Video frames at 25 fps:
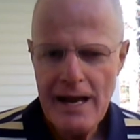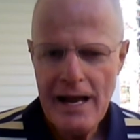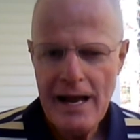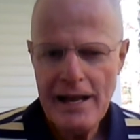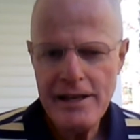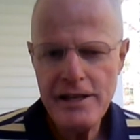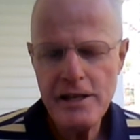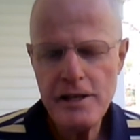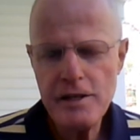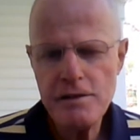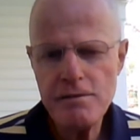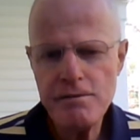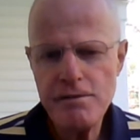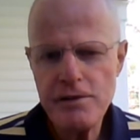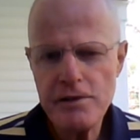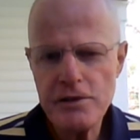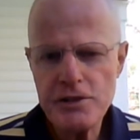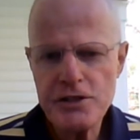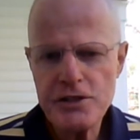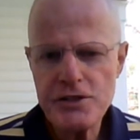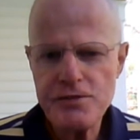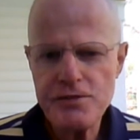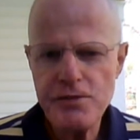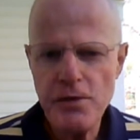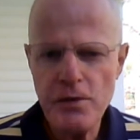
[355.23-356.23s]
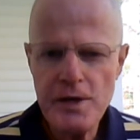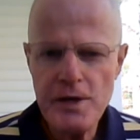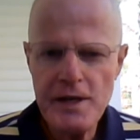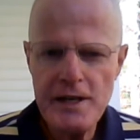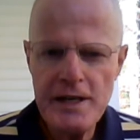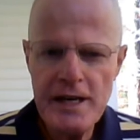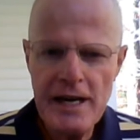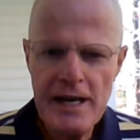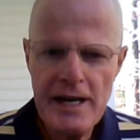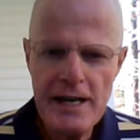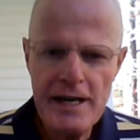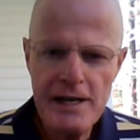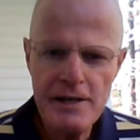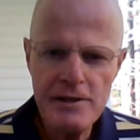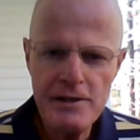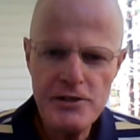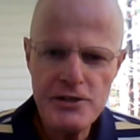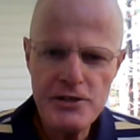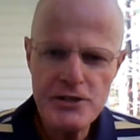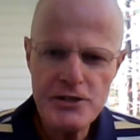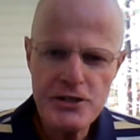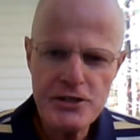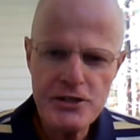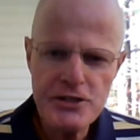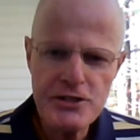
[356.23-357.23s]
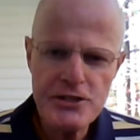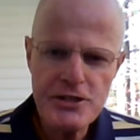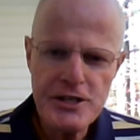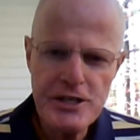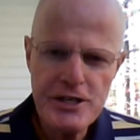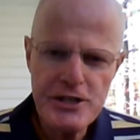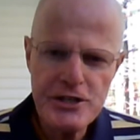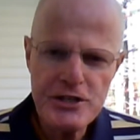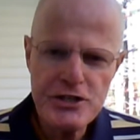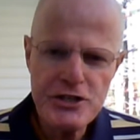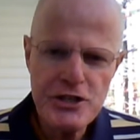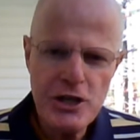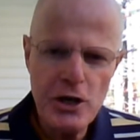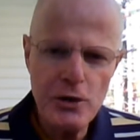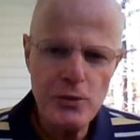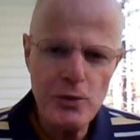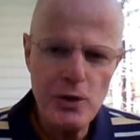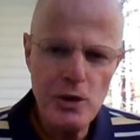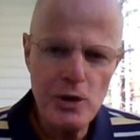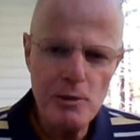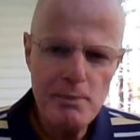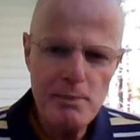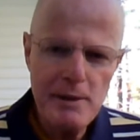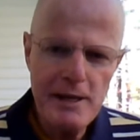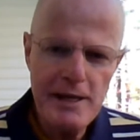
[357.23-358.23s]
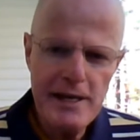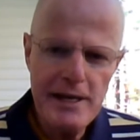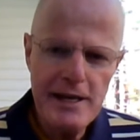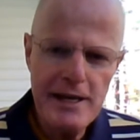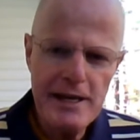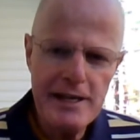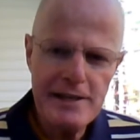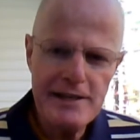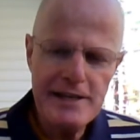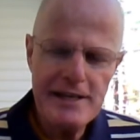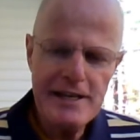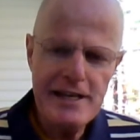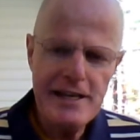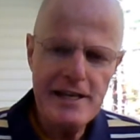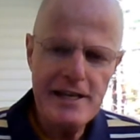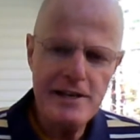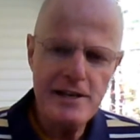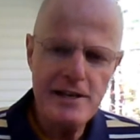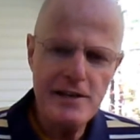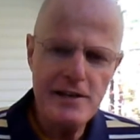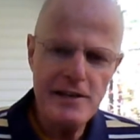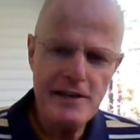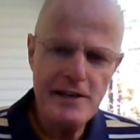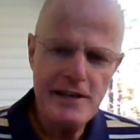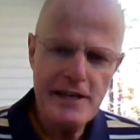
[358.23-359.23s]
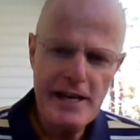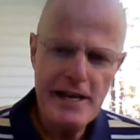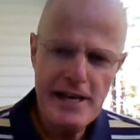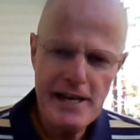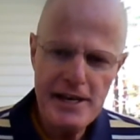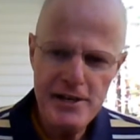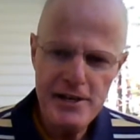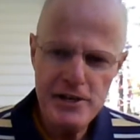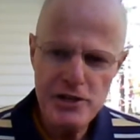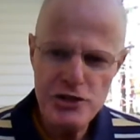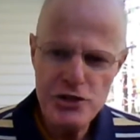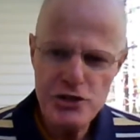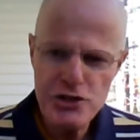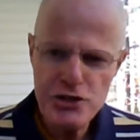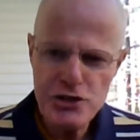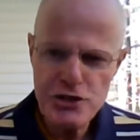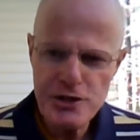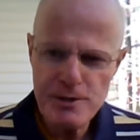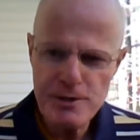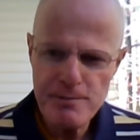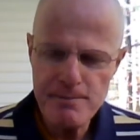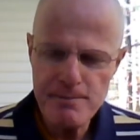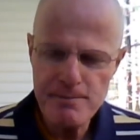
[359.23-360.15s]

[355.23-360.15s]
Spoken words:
And then in verse 49, Jesus says, so will it be at the end of the age.